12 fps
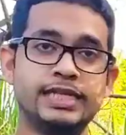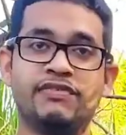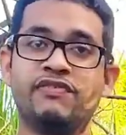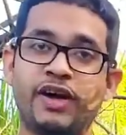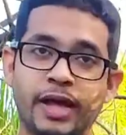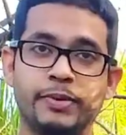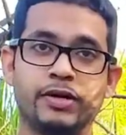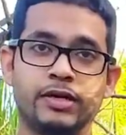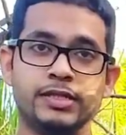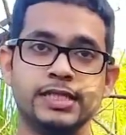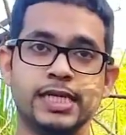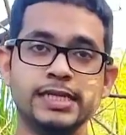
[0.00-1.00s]
the fiber
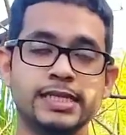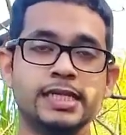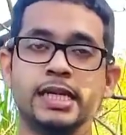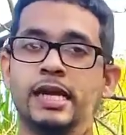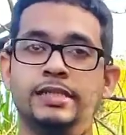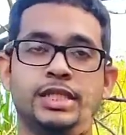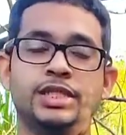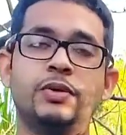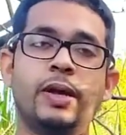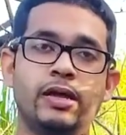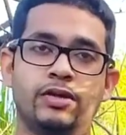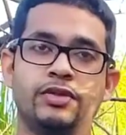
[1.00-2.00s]
content, just how
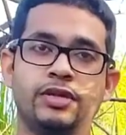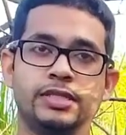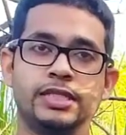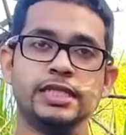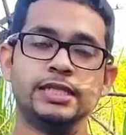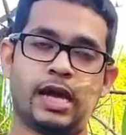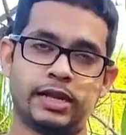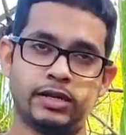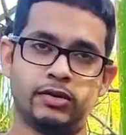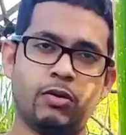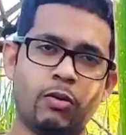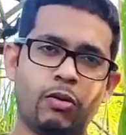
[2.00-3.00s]
healthy it is, and
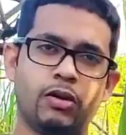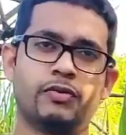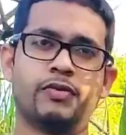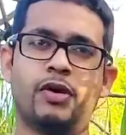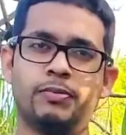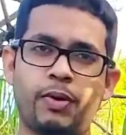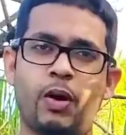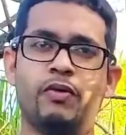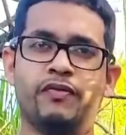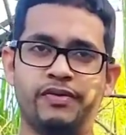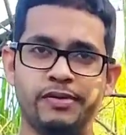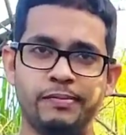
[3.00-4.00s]
an all-around
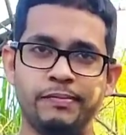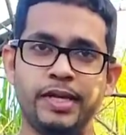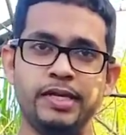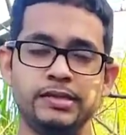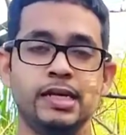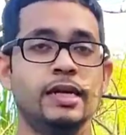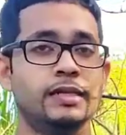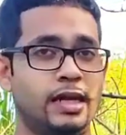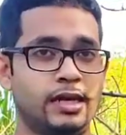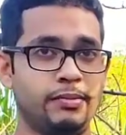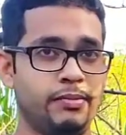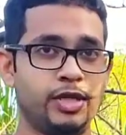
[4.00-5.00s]
powerful meal
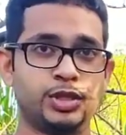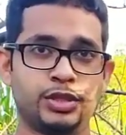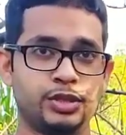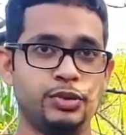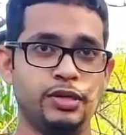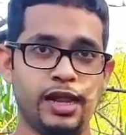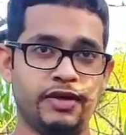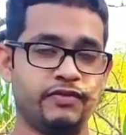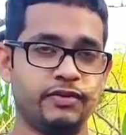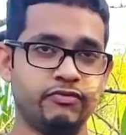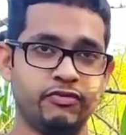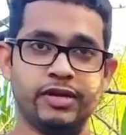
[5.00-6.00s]
that can make sure that you never
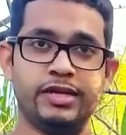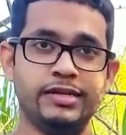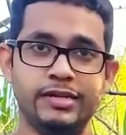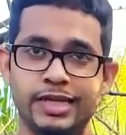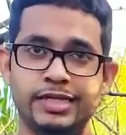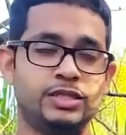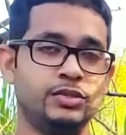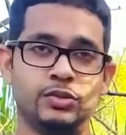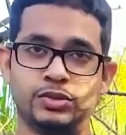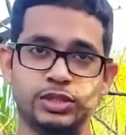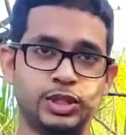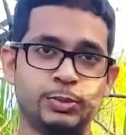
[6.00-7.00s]
really need to go
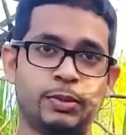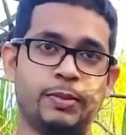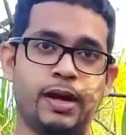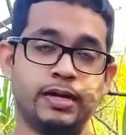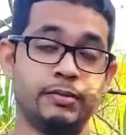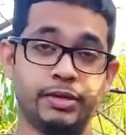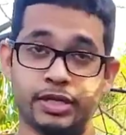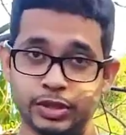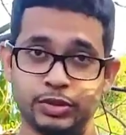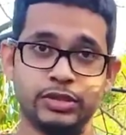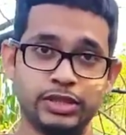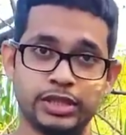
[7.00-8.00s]
to the supermarket because
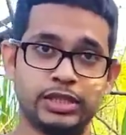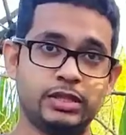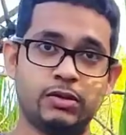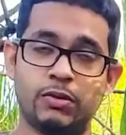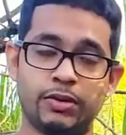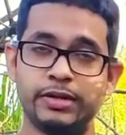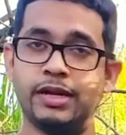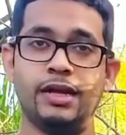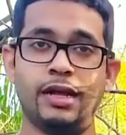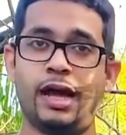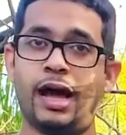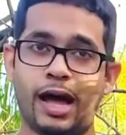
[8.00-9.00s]
you can just eat corn
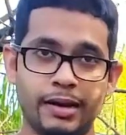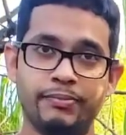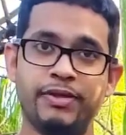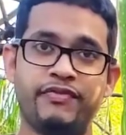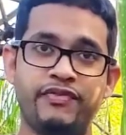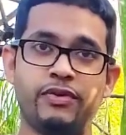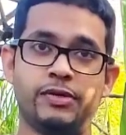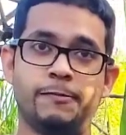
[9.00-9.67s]
and be full.